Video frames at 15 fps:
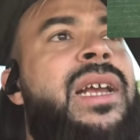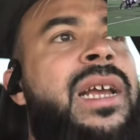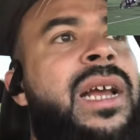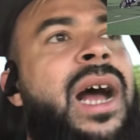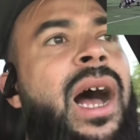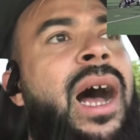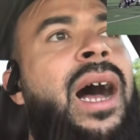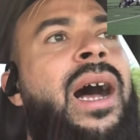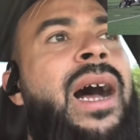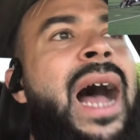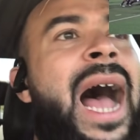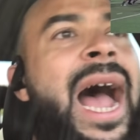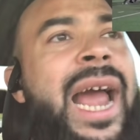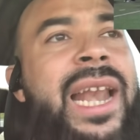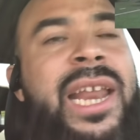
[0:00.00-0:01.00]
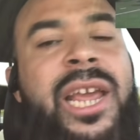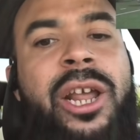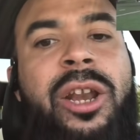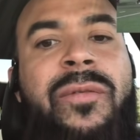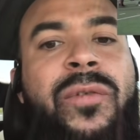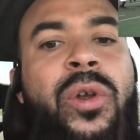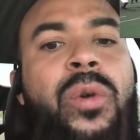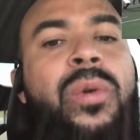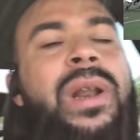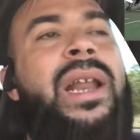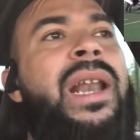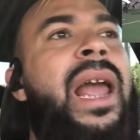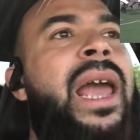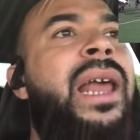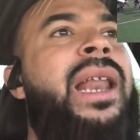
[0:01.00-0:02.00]
highly interviewed
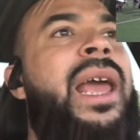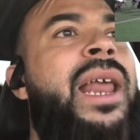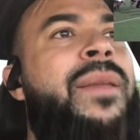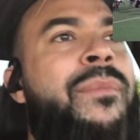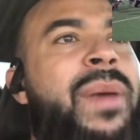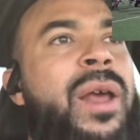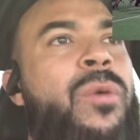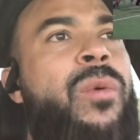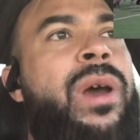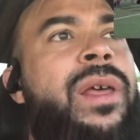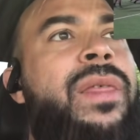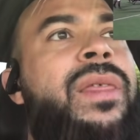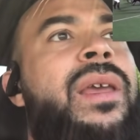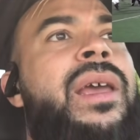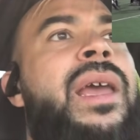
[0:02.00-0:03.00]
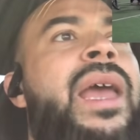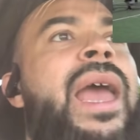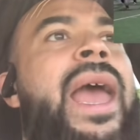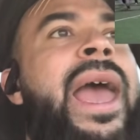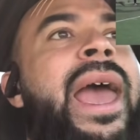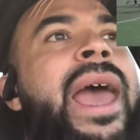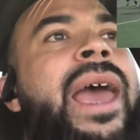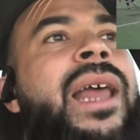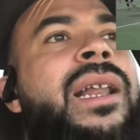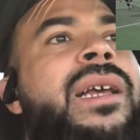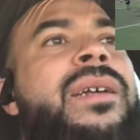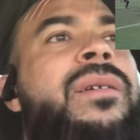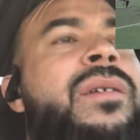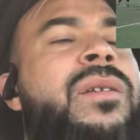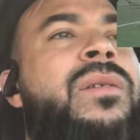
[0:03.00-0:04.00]
and met with, and
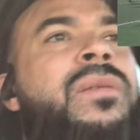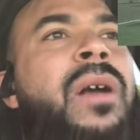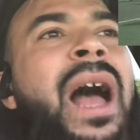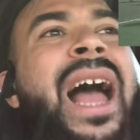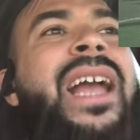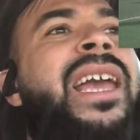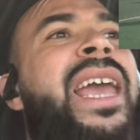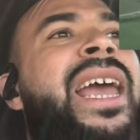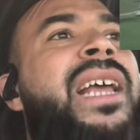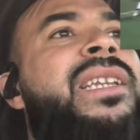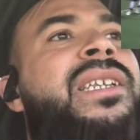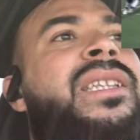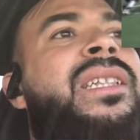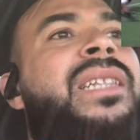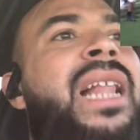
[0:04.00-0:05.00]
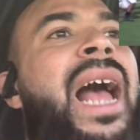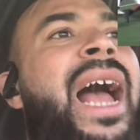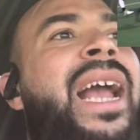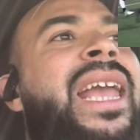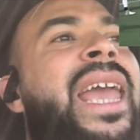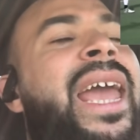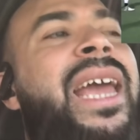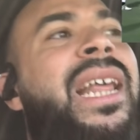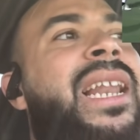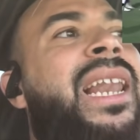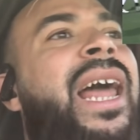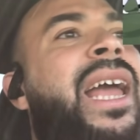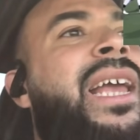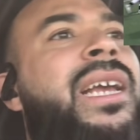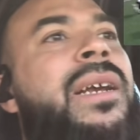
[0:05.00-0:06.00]
I can't
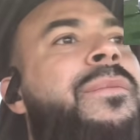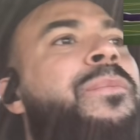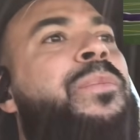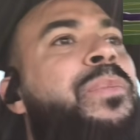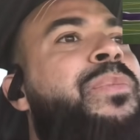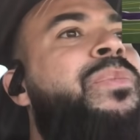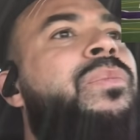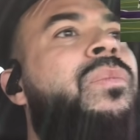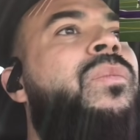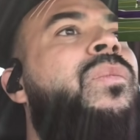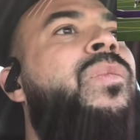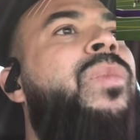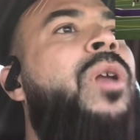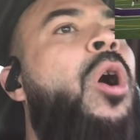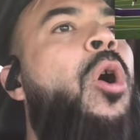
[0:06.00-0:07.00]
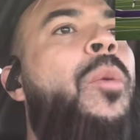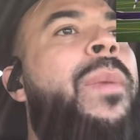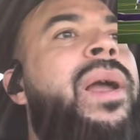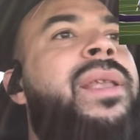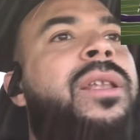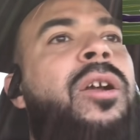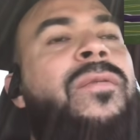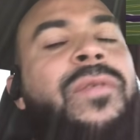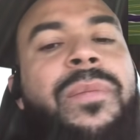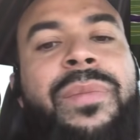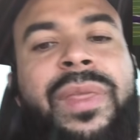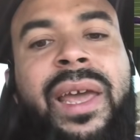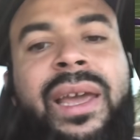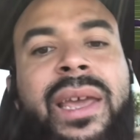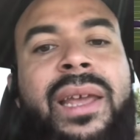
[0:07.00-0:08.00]
like hold myself from
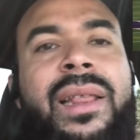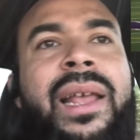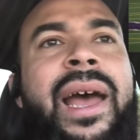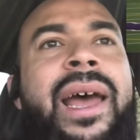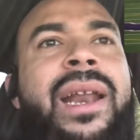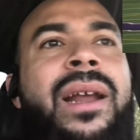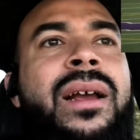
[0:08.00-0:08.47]
thinking that